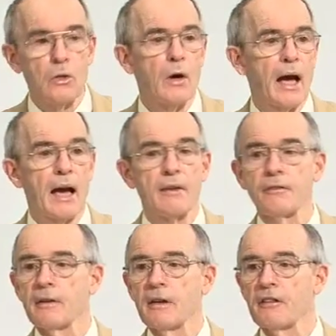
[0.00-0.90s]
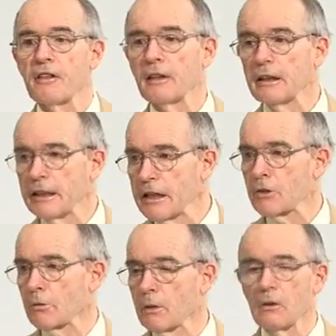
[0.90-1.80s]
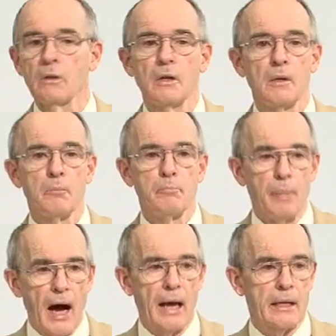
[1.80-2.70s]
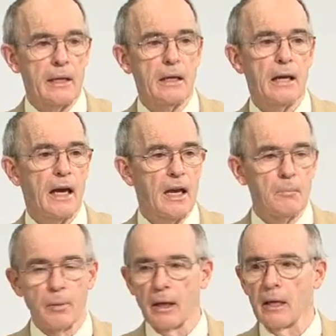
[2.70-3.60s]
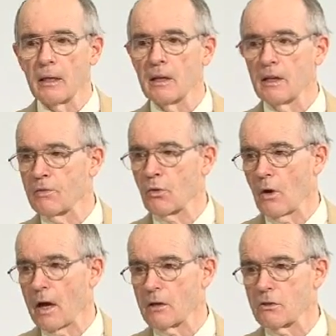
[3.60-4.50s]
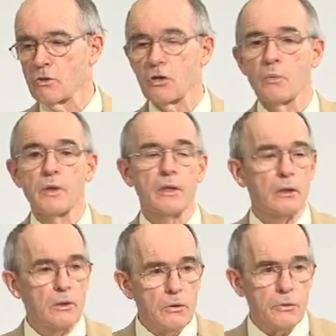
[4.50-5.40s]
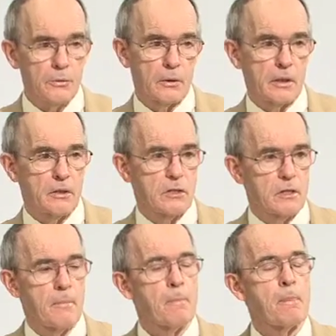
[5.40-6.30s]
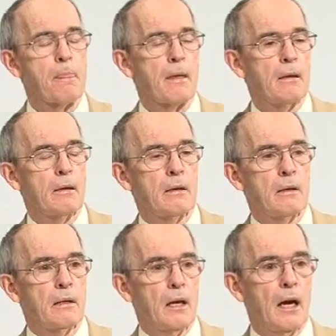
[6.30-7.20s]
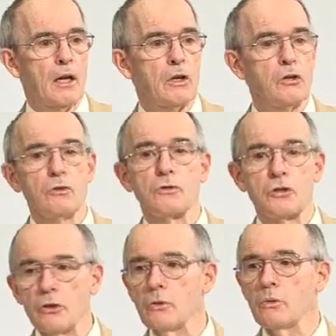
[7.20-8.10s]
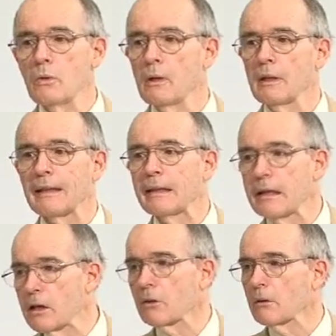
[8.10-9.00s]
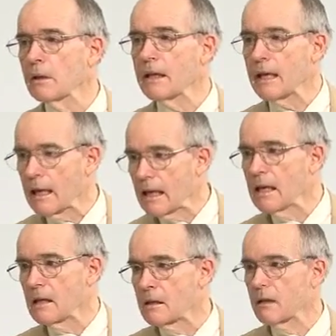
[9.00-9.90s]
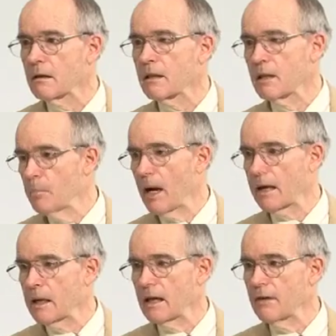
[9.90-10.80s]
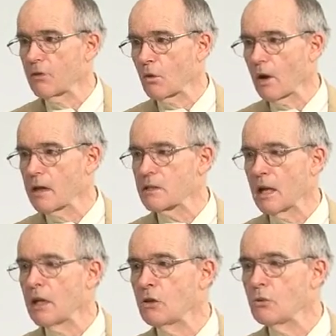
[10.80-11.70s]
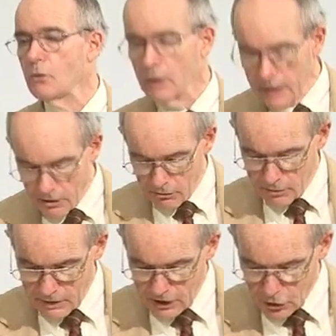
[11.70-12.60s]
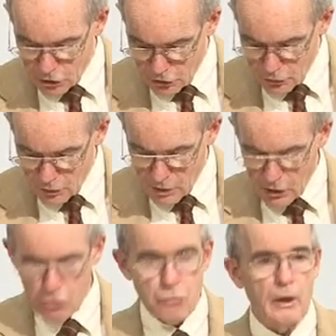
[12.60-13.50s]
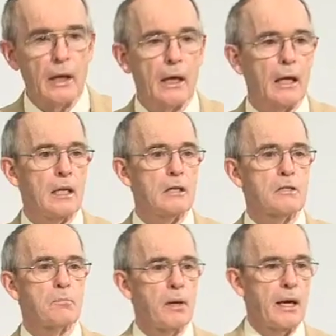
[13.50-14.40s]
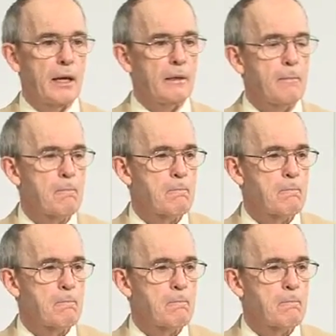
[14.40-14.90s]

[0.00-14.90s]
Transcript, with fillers: You have the literal body and blood of Christ. So with the Lutherans, uh, you do literally eat the body of Christ and you literally do drink his blood.